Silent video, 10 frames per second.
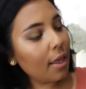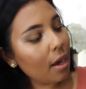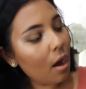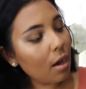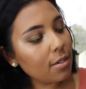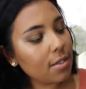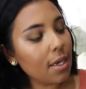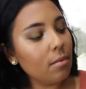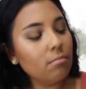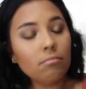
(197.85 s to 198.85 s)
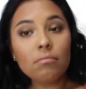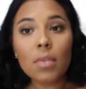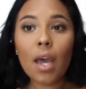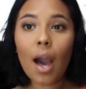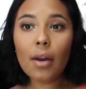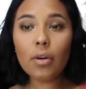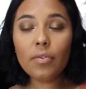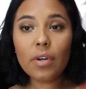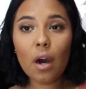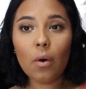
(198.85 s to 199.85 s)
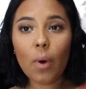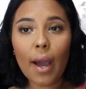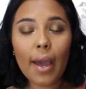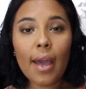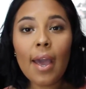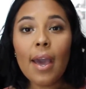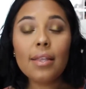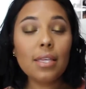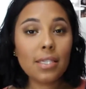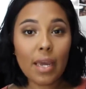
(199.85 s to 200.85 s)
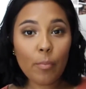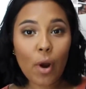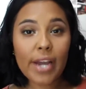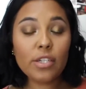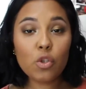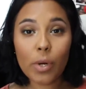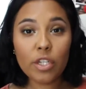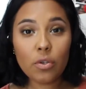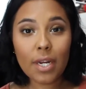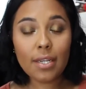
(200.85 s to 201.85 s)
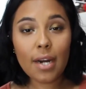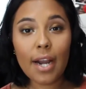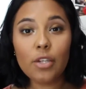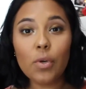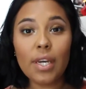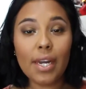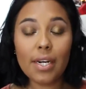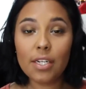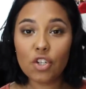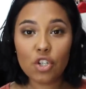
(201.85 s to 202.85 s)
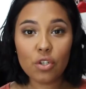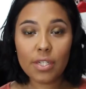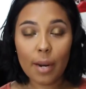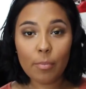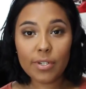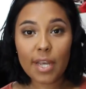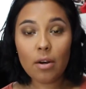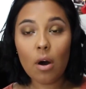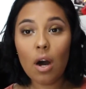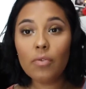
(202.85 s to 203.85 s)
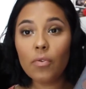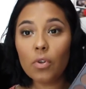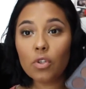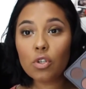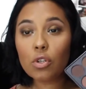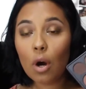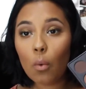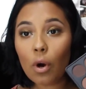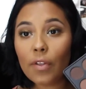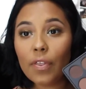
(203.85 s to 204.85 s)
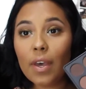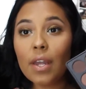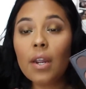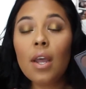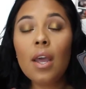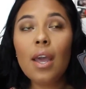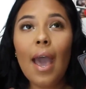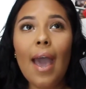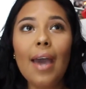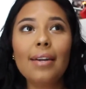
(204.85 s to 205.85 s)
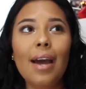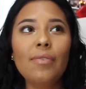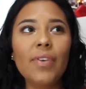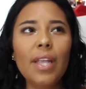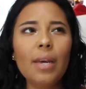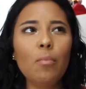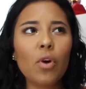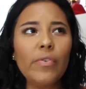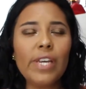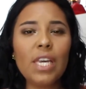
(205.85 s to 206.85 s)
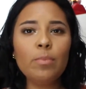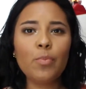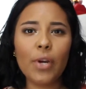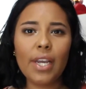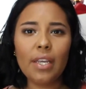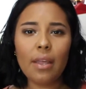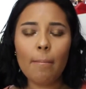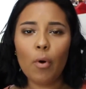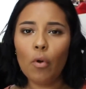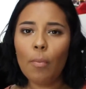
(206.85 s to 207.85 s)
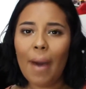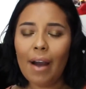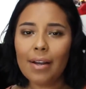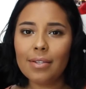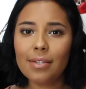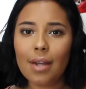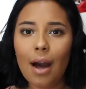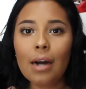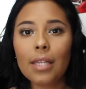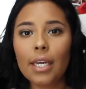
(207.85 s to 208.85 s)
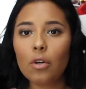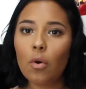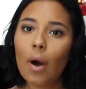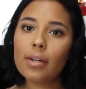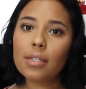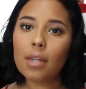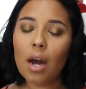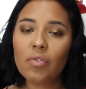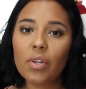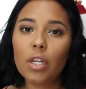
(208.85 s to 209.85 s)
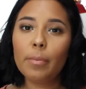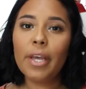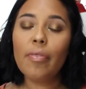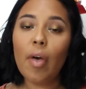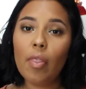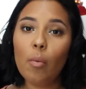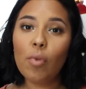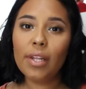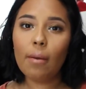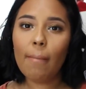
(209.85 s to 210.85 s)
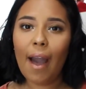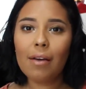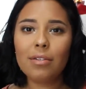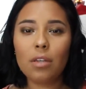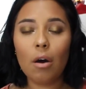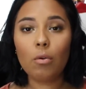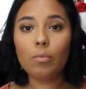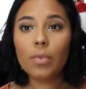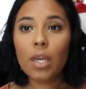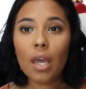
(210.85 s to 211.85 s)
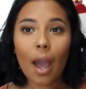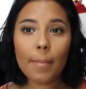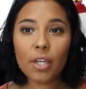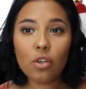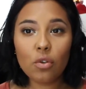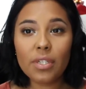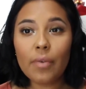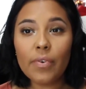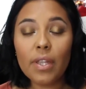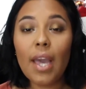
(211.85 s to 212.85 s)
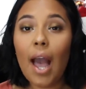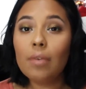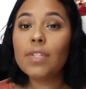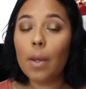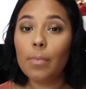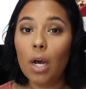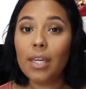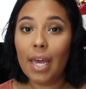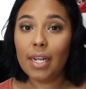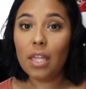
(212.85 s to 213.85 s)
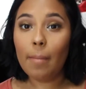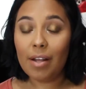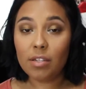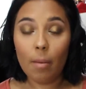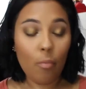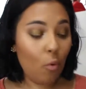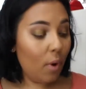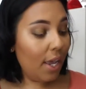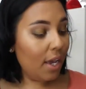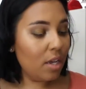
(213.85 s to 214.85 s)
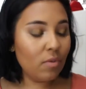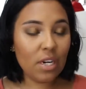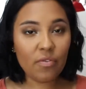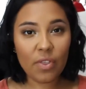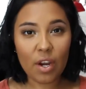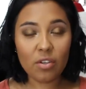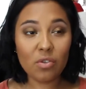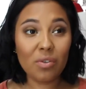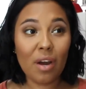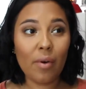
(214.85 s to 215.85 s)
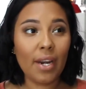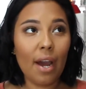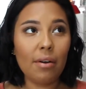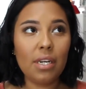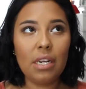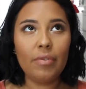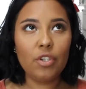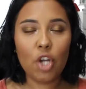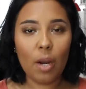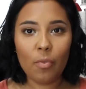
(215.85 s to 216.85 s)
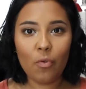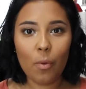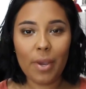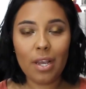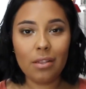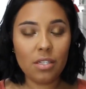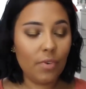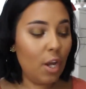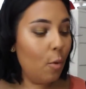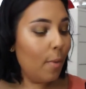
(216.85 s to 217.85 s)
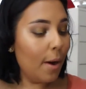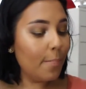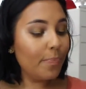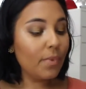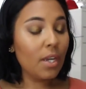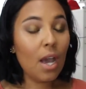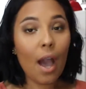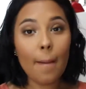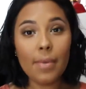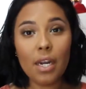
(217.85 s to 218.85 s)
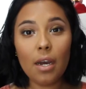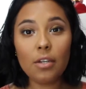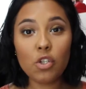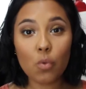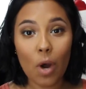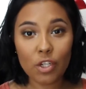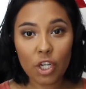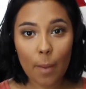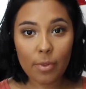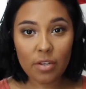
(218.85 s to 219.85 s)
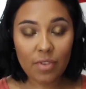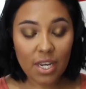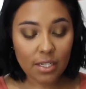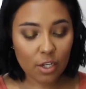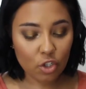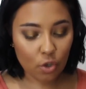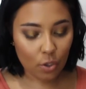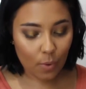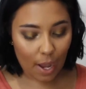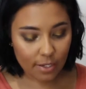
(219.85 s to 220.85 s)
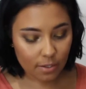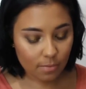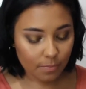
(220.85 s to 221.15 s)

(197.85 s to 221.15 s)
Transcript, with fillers: Like honestly, I don't even know. I The same price, $22.99. You can get an additional 10% off. So worth it. And I feel like Morphe keeps bringing them both back in stock. Like it'll go out of stock for a little bit and then they'll bring them back. So, I mean, you'll definitely have some luck getting them at some point. Even if they're sold out right now. I didn't even check before making this video. But I'm gonna swatch a couple of these and show you guys.